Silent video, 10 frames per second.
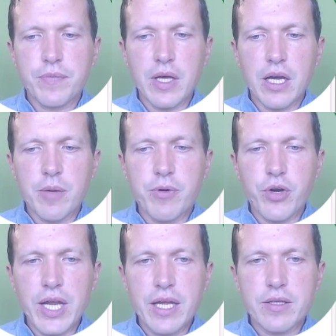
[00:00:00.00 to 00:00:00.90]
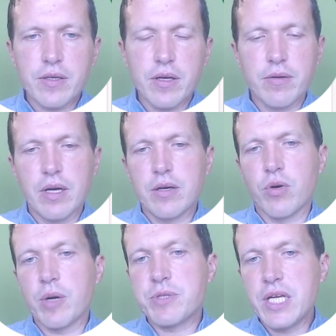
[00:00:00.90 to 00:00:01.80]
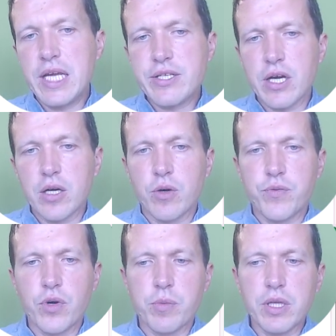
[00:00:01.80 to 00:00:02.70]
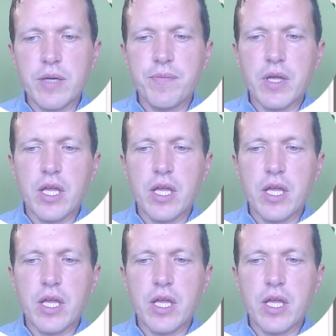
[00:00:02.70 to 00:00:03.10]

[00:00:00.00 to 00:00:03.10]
upgrade or update our formula,